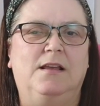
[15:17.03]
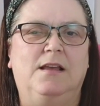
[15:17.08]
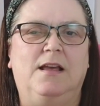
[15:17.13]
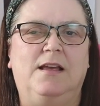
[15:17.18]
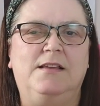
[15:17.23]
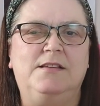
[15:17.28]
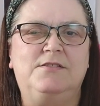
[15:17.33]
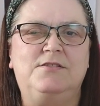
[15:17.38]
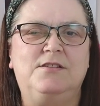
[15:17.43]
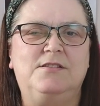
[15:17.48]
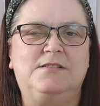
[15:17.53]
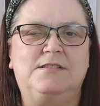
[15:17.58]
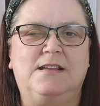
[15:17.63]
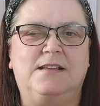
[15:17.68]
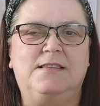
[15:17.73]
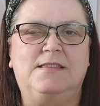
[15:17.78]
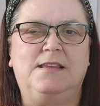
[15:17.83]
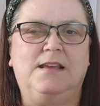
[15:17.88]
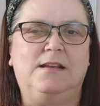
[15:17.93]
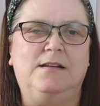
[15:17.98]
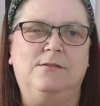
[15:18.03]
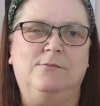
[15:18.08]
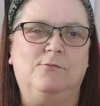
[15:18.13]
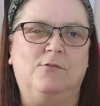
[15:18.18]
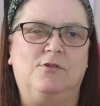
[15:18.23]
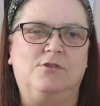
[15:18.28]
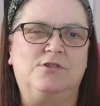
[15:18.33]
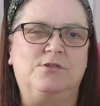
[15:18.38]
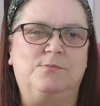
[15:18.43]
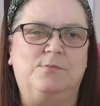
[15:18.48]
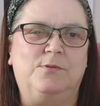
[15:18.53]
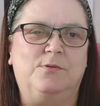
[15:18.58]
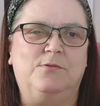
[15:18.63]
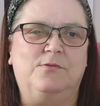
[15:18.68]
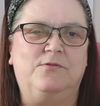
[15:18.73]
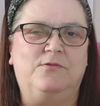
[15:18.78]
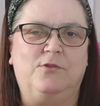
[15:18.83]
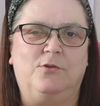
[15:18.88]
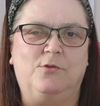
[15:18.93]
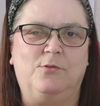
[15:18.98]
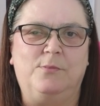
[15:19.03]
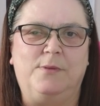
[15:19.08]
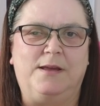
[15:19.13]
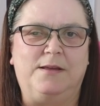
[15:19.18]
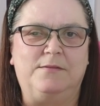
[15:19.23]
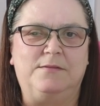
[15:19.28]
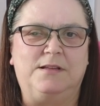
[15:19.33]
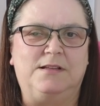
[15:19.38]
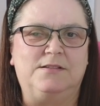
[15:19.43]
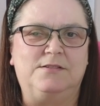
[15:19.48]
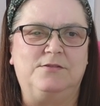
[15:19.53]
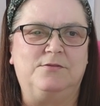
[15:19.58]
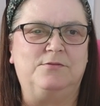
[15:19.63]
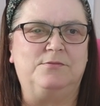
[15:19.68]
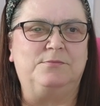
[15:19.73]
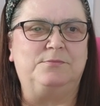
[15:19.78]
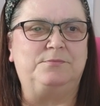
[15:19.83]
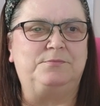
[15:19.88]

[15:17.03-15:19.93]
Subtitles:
It's just a thin washable floor mat. That's all.